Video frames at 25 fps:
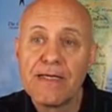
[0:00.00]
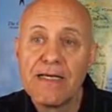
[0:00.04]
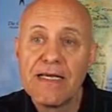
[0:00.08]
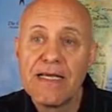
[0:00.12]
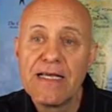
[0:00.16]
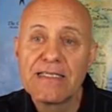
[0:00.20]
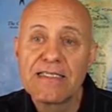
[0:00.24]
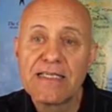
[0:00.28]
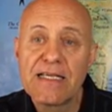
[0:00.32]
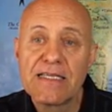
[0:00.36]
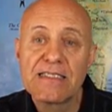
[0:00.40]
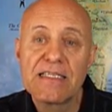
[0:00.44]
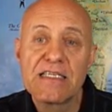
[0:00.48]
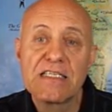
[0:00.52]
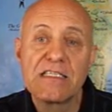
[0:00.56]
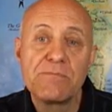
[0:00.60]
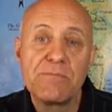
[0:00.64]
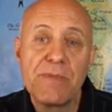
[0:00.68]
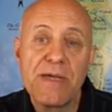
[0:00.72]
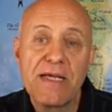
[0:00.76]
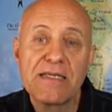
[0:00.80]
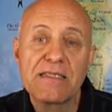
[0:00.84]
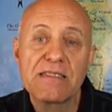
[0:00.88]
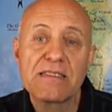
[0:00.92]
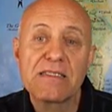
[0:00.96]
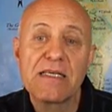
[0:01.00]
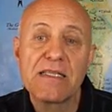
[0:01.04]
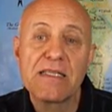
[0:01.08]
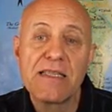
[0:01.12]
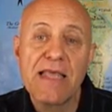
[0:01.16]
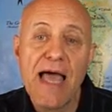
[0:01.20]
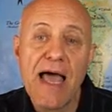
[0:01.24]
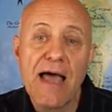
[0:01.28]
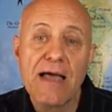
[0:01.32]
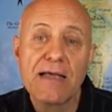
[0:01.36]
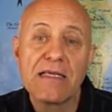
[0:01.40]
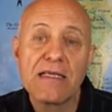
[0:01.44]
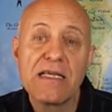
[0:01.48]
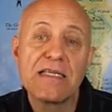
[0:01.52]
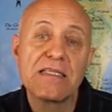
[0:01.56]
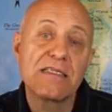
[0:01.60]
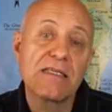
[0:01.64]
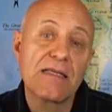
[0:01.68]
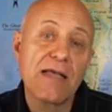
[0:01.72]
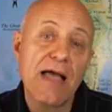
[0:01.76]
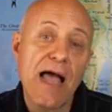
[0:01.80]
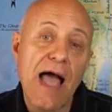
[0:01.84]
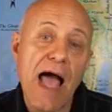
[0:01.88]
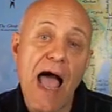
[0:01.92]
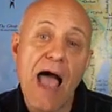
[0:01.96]
He says he speaks to them.
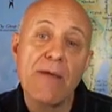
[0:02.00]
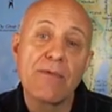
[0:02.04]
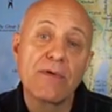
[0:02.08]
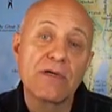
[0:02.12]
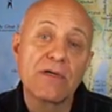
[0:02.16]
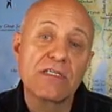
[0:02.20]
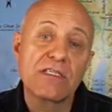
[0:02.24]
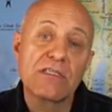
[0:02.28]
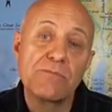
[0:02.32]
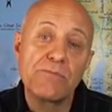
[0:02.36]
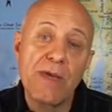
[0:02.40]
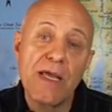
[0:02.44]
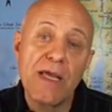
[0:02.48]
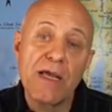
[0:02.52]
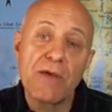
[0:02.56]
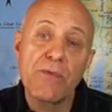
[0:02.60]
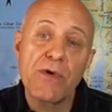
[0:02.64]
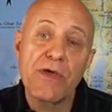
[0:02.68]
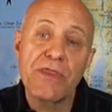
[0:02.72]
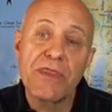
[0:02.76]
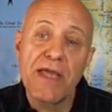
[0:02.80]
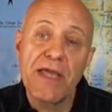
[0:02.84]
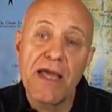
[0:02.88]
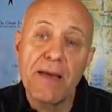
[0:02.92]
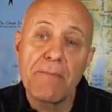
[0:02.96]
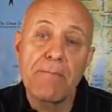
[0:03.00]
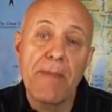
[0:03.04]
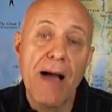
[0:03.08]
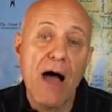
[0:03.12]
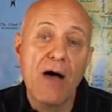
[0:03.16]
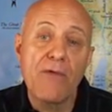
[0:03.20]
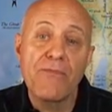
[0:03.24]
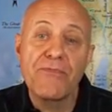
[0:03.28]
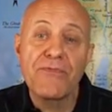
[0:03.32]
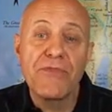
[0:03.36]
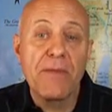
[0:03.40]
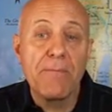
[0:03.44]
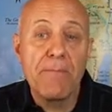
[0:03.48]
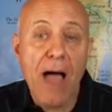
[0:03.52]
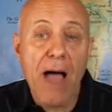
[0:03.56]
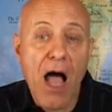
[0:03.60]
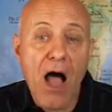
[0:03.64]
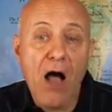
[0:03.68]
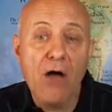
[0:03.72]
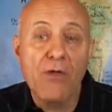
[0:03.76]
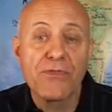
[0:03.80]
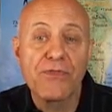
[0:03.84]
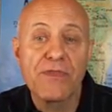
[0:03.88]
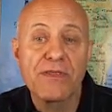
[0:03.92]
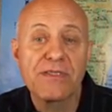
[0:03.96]
I will speak with him mouth to
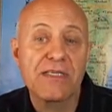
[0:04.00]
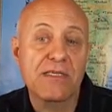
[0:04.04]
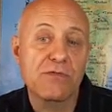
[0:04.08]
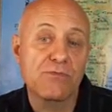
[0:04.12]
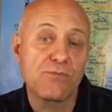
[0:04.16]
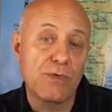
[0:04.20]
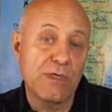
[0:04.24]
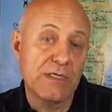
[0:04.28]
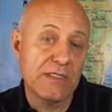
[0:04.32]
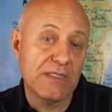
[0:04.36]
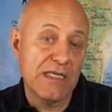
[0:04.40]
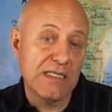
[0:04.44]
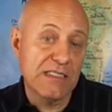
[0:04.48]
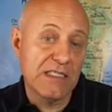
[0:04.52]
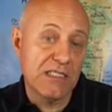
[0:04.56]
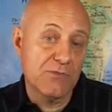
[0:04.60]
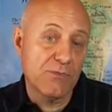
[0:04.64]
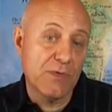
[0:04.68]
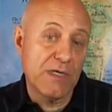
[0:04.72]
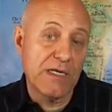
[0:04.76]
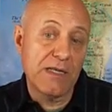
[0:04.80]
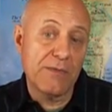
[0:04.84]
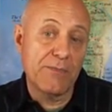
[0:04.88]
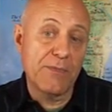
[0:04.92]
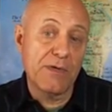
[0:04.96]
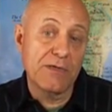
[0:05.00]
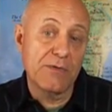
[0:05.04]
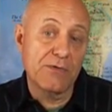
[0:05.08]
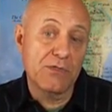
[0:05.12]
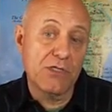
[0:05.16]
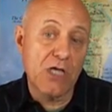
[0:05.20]
mouth. This is when we were